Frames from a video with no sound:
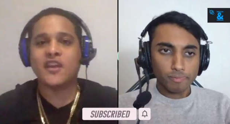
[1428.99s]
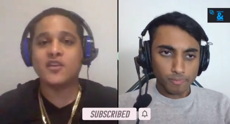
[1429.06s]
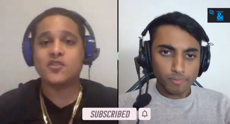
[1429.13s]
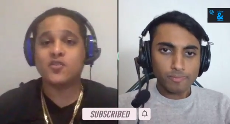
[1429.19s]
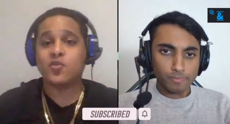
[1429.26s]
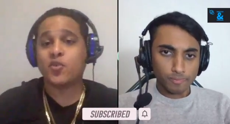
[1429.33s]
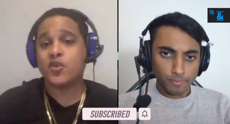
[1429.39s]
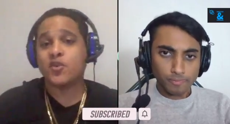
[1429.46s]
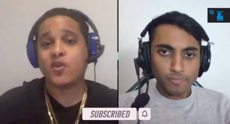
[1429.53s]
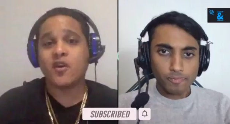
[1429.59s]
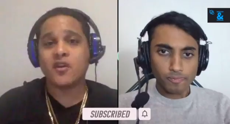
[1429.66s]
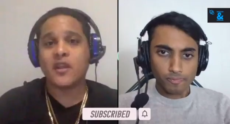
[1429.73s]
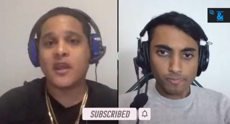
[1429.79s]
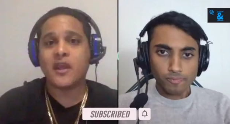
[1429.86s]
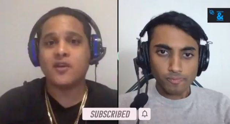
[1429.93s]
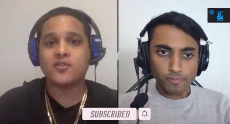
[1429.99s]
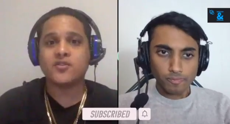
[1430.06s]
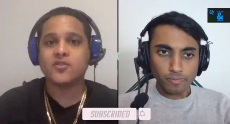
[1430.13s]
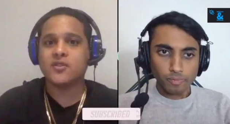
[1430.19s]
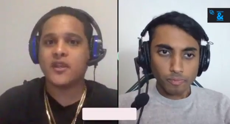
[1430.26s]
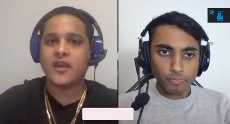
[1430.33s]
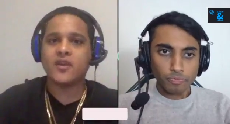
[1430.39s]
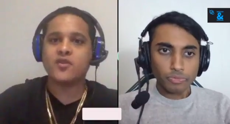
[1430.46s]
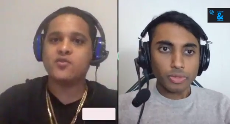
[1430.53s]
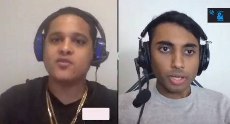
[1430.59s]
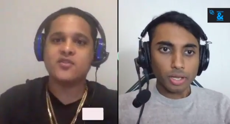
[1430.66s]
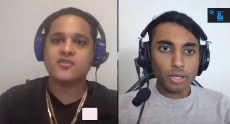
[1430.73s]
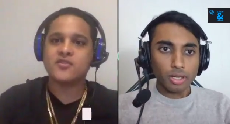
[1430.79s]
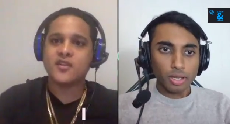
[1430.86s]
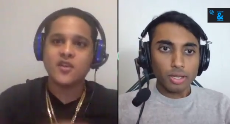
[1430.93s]
Speaker 1: end to where you are now to now
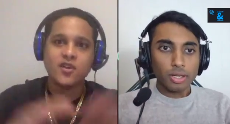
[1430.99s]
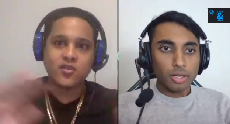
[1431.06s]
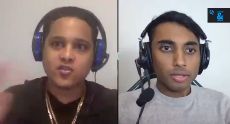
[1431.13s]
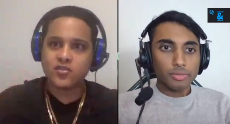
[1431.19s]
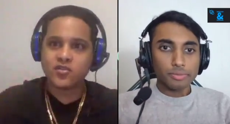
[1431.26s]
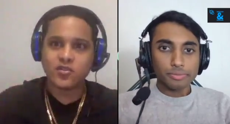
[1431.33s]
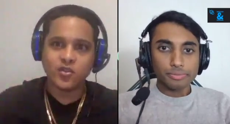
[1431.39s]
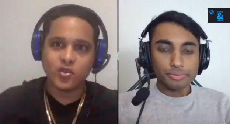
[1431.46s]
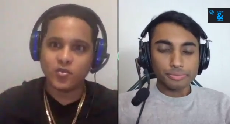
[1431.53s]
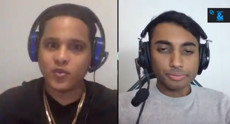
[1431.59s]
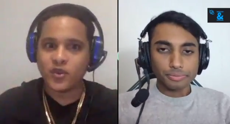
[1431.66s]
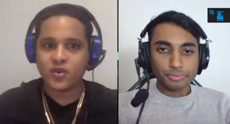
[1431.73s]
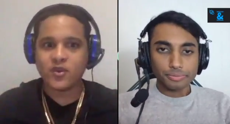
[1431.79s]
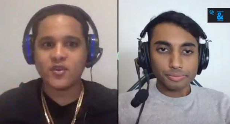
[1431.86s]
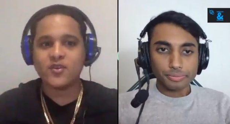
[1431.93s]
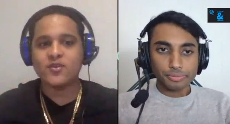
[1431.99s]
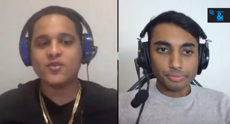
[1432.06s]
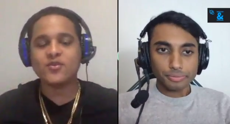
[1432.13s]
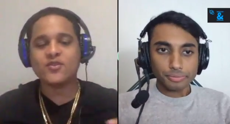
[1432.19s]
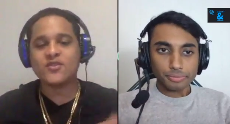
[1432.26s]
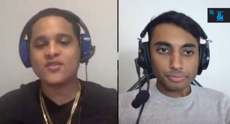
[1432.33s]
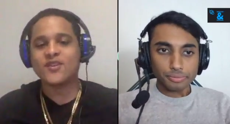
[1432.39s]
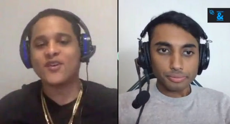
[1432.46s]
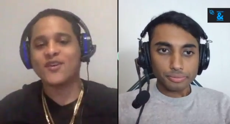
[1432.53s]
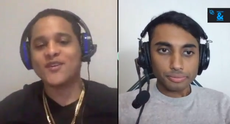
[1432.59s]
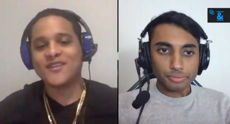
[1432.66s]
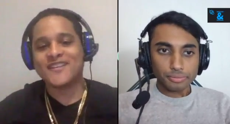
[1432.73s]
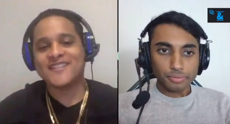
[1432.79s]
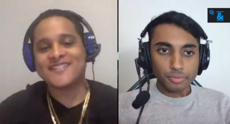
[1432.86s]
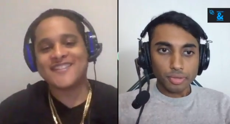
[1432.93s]
you're just super huge.
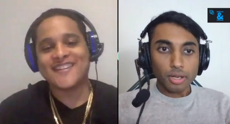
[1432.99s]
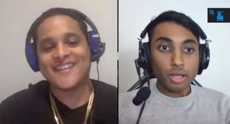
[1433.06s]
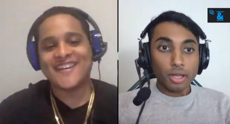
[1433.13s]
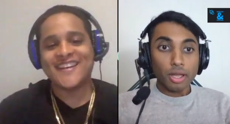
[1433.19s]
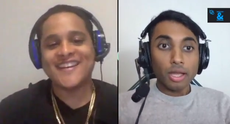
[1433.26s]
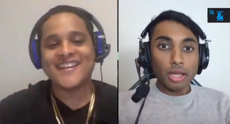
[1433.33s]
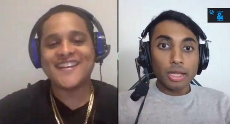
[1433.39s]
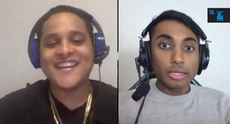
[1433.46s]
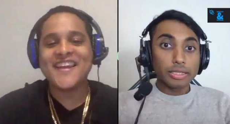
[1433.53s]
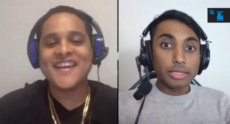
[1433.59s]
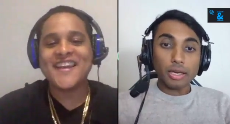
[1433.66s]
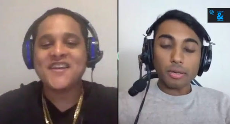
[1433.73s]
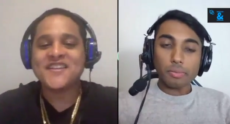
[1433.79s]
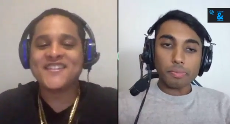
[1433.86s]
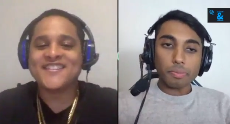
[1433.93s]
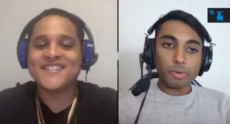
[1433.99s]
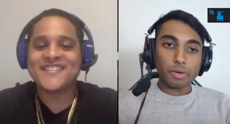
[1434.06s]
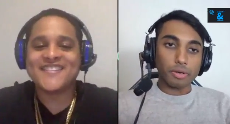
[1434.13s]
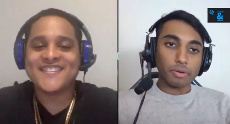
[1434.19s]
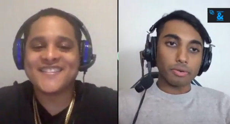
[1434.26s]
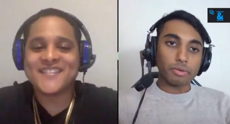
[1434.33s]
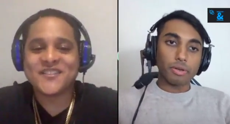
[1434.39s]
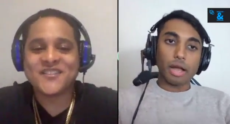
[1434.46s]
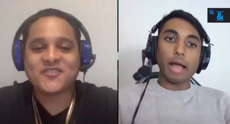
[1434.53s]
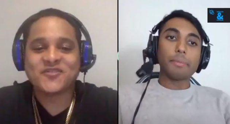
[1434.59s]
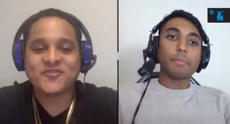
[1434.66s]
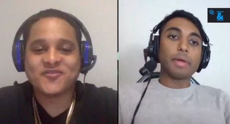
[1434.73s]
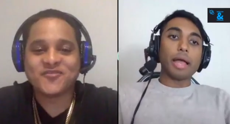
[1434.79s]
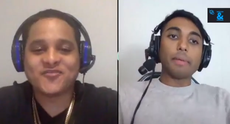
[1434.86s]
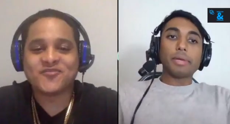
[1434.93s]
So it's like, yeah, bro.
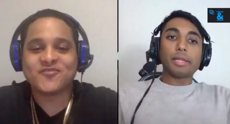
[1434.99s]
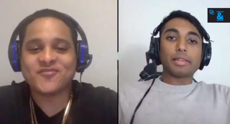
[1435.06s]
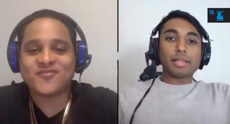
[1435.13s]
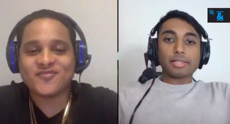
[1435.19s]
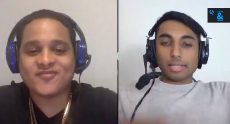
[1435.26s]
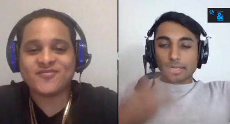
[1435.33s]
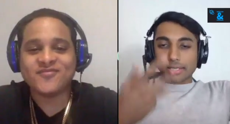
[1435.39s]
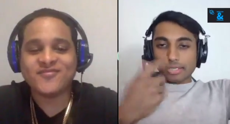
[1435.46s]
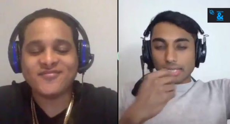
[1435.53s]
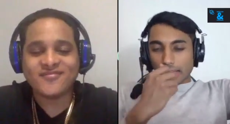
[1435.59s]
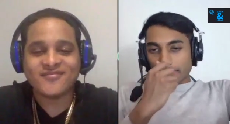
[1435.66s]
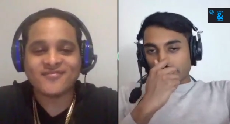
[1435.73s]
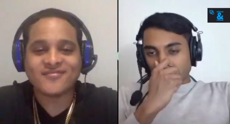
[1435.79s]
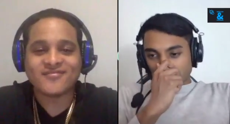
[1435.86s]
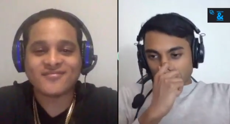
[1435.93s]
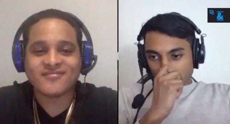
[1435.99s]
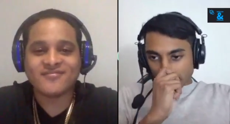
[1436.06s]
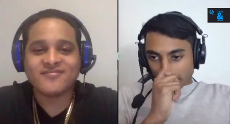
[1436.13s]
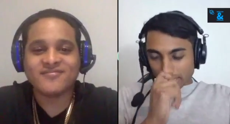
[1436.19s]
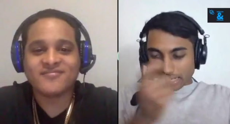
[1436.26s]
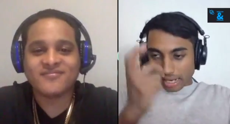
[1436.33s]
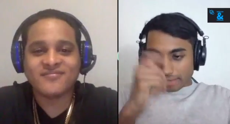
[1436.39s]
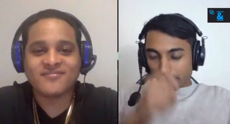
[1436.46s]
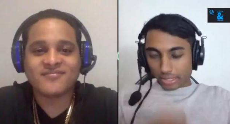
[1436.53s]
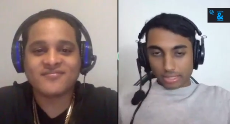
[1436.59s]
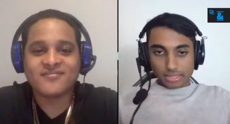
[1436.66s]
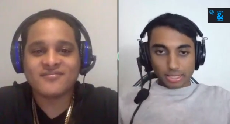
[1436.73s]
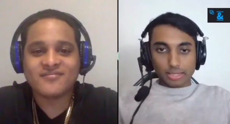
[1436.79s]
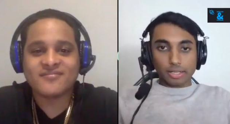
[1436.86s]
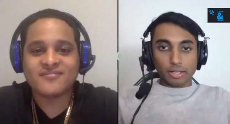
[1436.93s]
I
Speaker 2: mean, let's have it
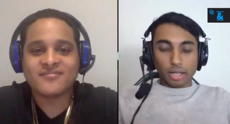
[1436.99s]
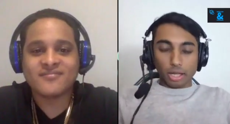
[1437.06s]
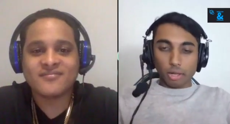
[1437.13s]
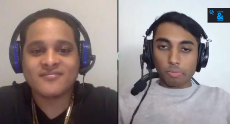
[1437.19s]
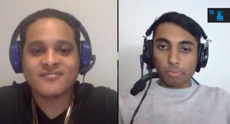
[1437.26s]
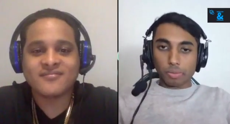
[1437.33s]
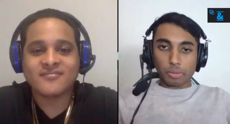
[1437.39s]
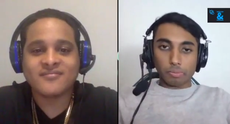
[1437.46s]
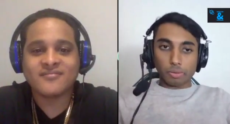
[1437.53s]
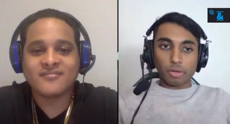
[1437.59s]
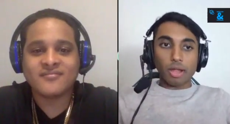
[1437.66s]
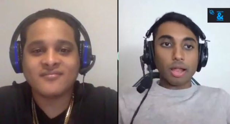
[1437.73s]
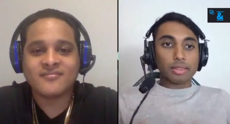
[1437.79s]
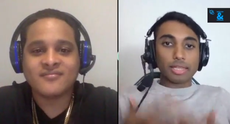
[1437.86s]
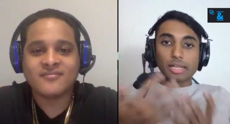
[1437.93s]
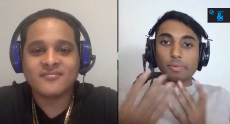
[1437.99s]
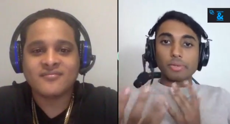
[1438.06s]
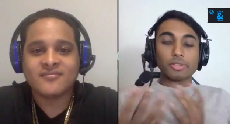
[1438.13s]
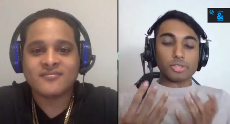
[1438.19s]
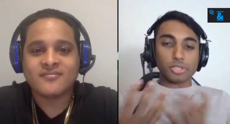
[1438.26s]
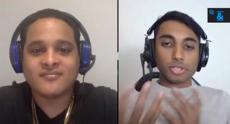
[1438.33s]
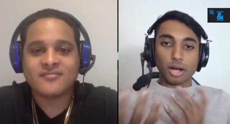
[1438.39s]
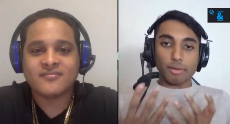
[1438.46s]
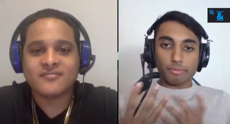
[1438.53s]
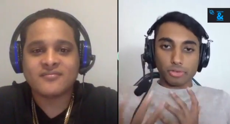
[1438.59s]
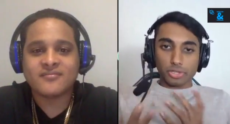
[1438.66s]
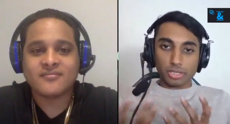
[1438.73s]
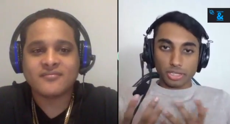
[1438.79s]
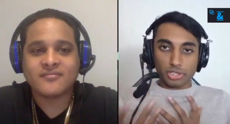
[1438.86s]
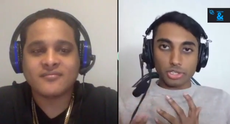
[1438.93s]
because I think it'll help people. Think about this
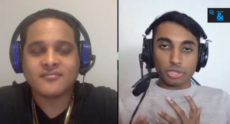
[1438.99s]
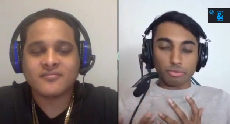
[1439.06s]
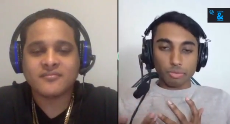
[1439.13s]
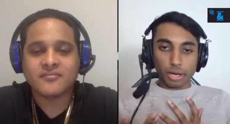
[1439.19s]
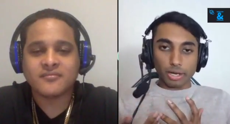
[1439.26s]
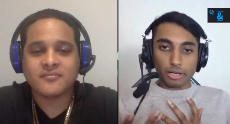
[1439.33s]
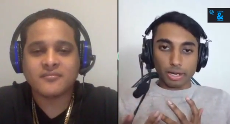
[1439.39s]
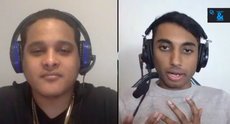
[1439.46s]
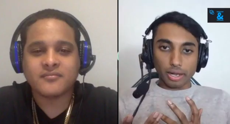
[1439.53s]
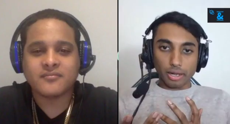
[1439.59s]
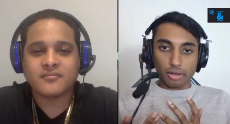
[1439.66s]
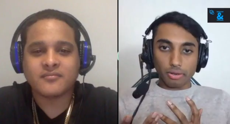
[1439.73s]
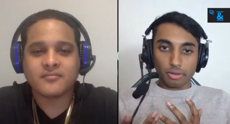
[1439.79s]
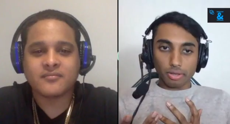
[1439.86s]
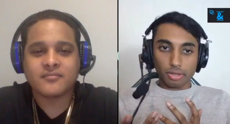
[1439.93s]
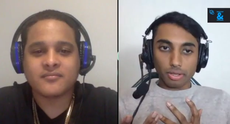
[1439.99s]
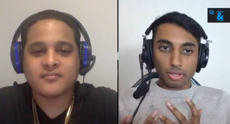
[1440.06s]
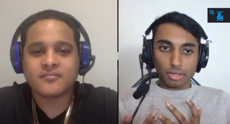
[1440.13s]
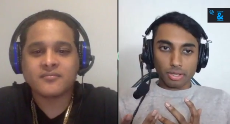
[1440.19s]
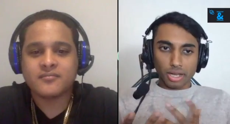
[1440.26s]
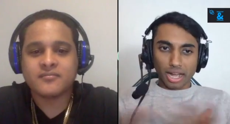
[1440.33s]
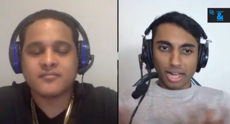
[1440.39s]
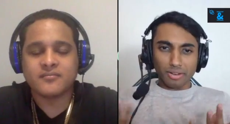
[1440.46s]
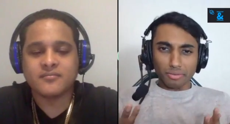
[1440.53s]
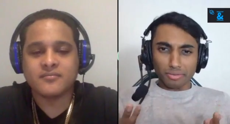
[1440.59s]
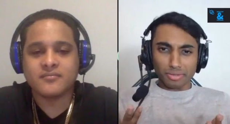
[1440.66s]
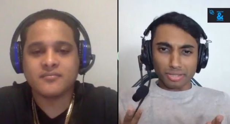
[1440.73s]
conversation right now. I don't